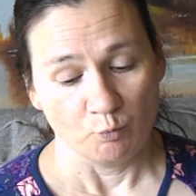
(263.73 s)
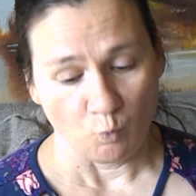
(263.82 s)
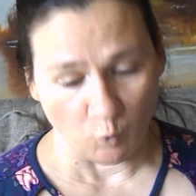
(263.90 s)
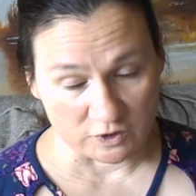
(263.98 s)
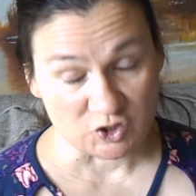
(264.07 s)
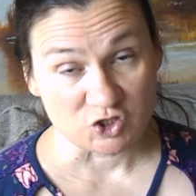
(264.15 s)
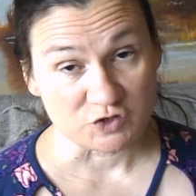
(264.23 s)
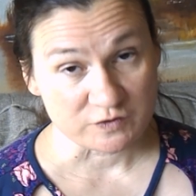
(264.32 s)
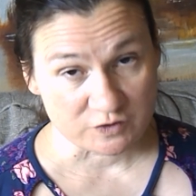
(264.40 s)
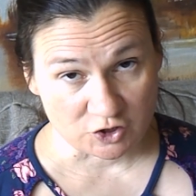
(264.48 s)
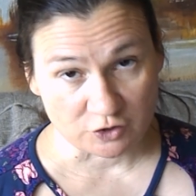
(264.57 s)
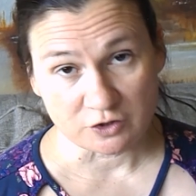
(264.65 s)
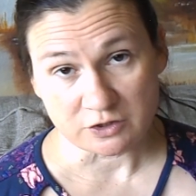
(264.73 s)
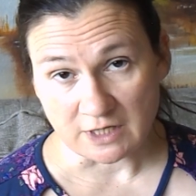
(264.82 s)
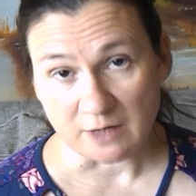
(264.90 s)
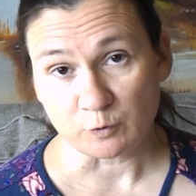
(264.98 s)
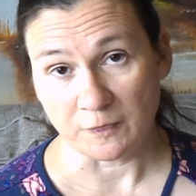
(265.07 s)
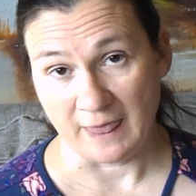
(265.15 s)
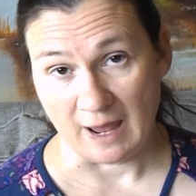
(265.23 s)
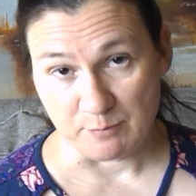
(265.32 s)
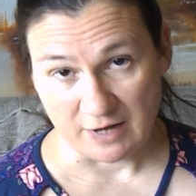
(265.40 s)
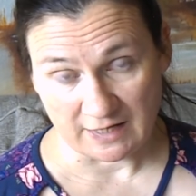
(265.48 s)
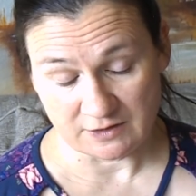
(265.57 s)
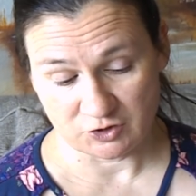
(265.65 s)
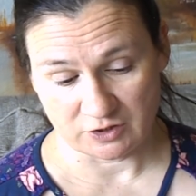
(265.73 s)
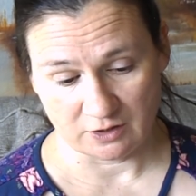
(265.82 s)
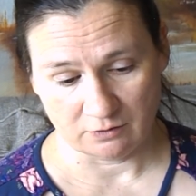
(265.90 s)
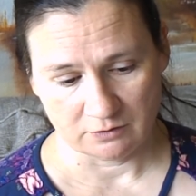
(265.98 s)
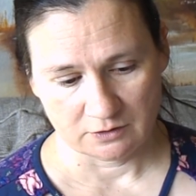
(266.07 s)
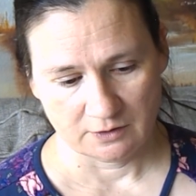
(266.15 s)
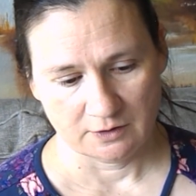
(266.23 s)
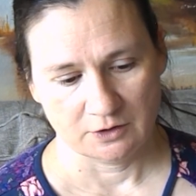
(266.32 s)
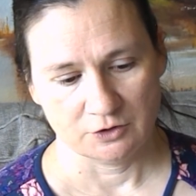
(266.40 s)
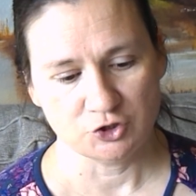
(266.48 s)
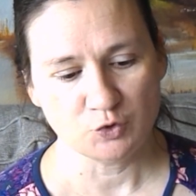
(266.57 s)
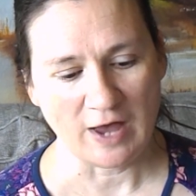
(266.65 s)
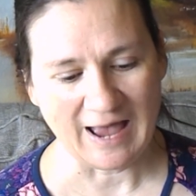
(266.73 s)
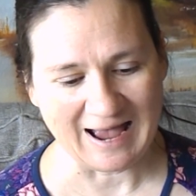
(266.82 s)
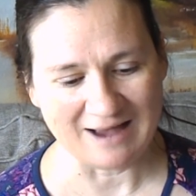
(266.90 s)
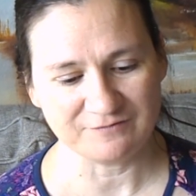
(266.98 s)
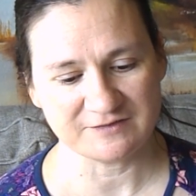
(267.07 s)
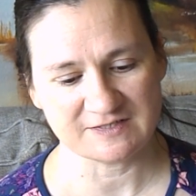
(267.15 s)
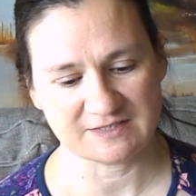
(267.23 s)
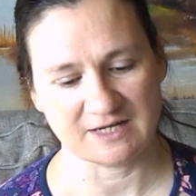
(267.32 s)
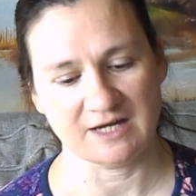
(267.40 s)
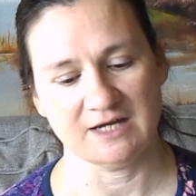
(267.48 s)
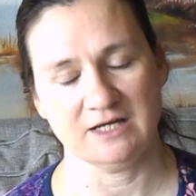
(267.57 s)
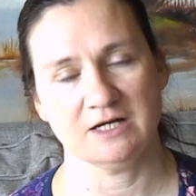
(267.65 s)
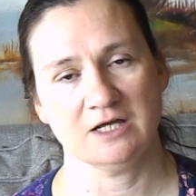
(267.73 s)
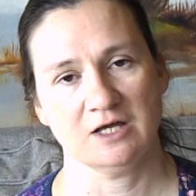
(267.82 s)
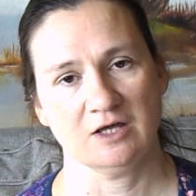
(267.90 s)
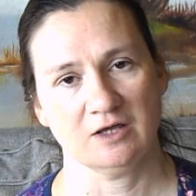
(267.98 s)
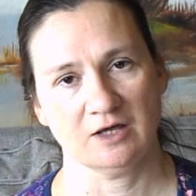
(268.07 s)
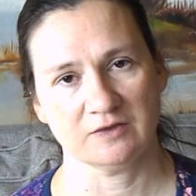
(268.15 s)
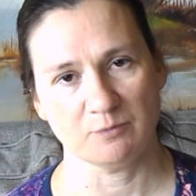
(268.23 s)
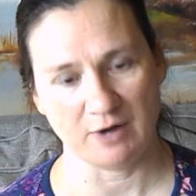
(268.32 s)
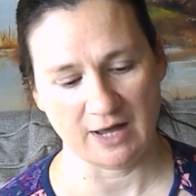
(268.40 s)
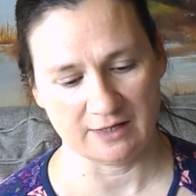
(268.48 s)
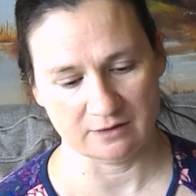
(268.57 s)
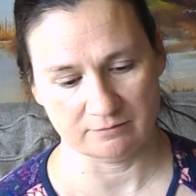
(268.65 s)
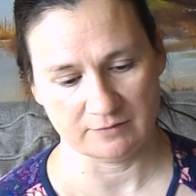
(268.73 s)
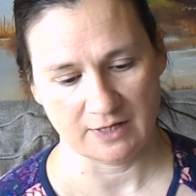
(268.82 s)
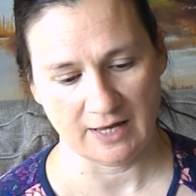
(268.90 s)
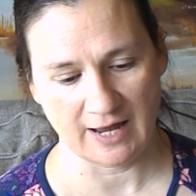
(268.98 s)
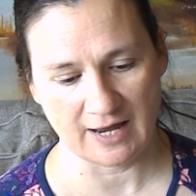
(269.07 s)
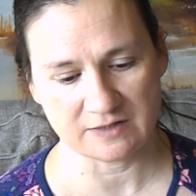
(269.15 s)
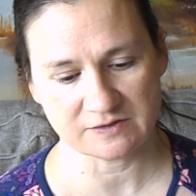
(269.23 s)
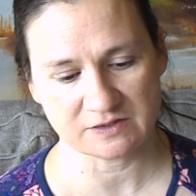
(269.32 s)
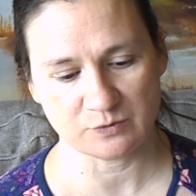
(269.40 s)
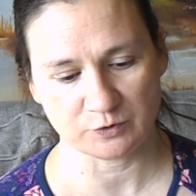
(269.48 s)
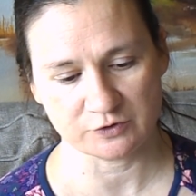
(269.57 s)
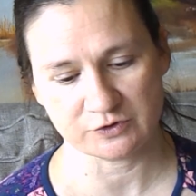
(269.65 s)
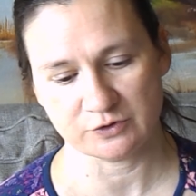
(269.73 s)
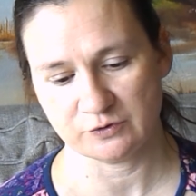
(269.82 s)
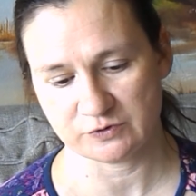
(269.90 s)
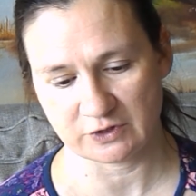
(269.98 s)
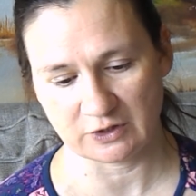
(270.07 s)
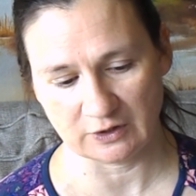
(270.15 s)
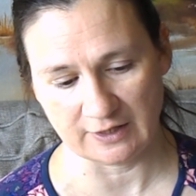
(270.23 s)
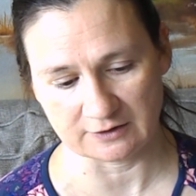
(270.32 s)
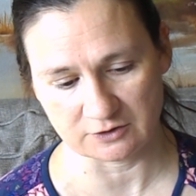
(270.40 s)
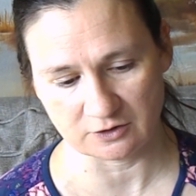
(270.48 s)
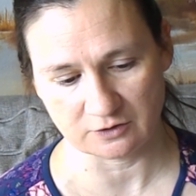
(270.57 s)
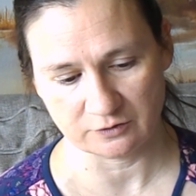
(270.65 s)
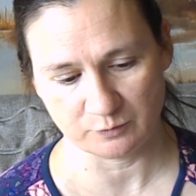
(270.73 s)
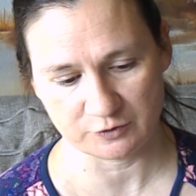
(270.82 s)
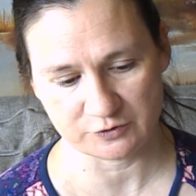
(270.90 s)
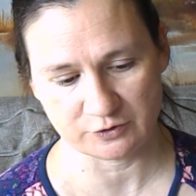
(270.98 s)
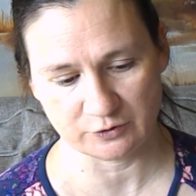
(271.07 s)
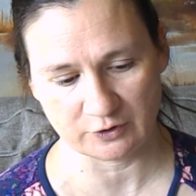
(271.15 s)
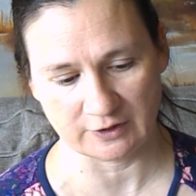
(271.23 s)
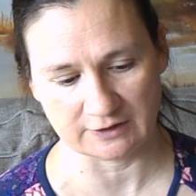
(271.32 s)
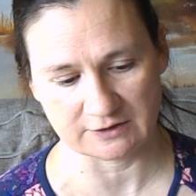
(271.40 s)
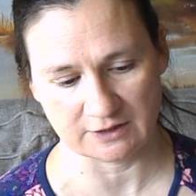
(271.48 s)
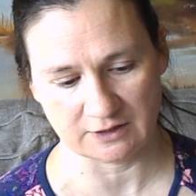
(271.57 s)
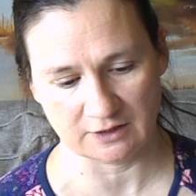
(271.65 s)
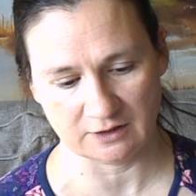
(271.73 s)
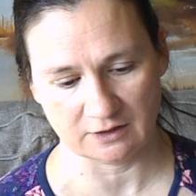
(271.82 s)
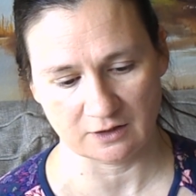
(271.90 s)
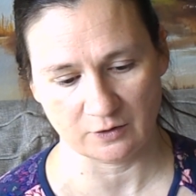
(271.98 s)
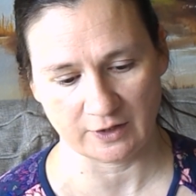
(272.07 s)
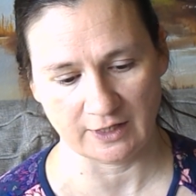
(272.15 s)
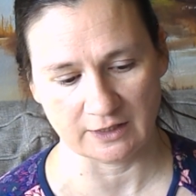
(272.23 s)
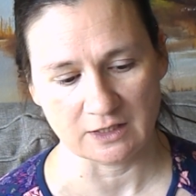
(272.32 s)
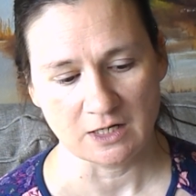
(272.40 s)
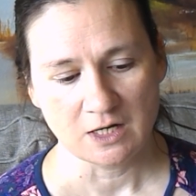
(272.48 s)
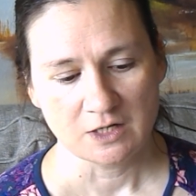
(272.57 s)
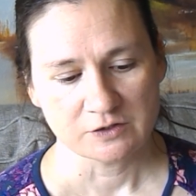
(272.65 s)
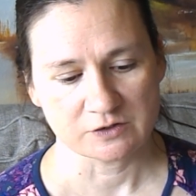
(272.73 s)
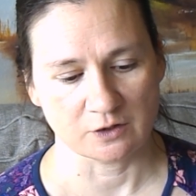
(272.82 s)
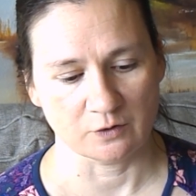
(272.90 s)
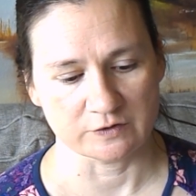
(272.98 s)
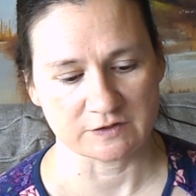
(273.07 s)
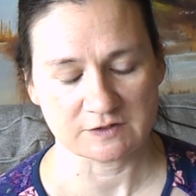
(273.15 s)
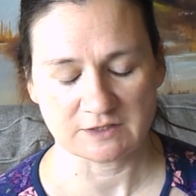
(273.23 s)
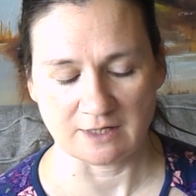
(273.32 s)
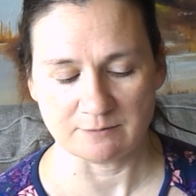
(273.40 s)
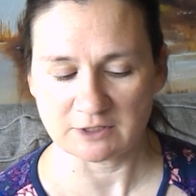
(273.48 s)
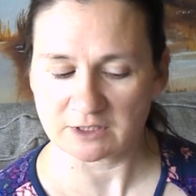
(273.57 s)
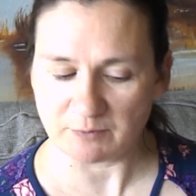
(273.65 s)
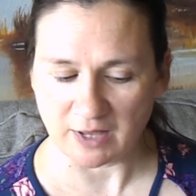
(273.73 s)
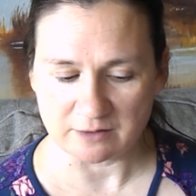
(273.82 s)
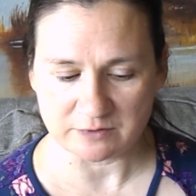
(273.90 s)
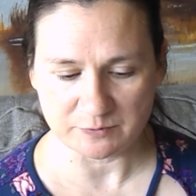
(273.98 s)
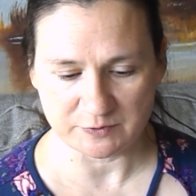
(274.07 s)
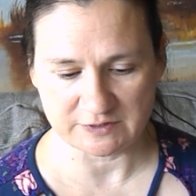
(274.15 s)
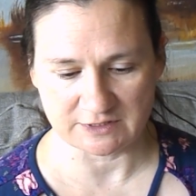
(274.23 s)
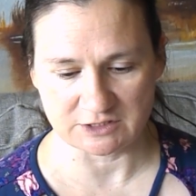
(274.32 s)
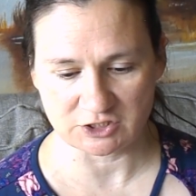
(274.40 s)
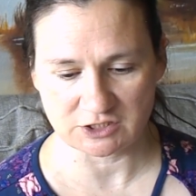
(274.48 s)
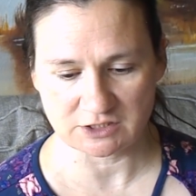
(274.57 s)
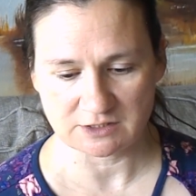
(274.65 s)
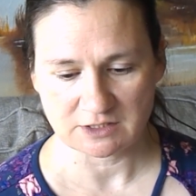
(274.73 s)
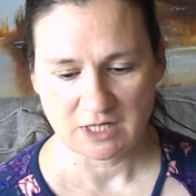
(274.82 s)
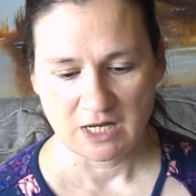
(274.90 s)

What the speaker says: Once you're sure you're done with that page, though, you have to sign at the bottom as the person who's the collector, the person who collected it, okay? So it's a statement at the bottom of the petition,